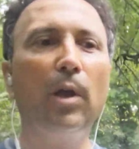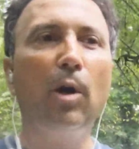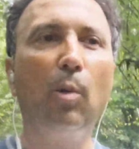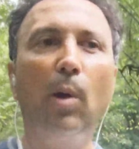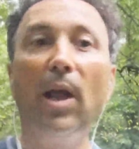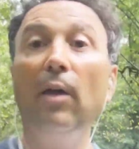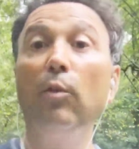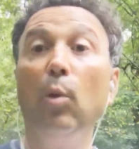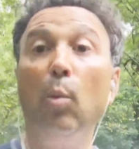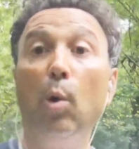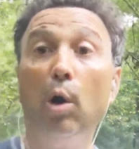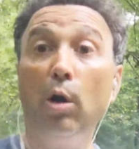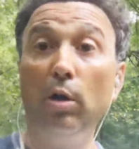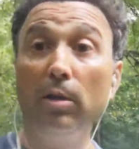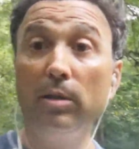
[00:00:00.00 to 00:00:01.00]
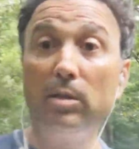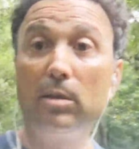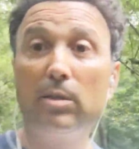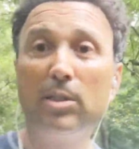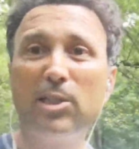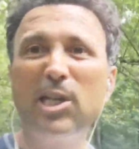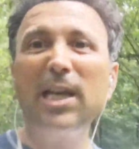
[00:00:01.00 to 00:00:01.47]
around the world.
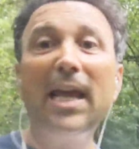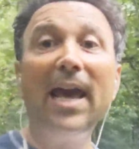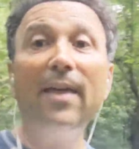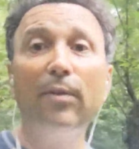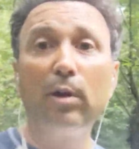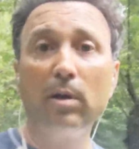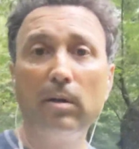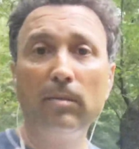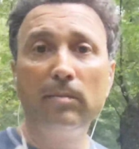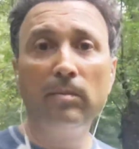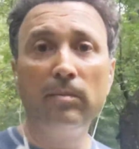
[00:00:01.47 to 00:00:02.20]
Together,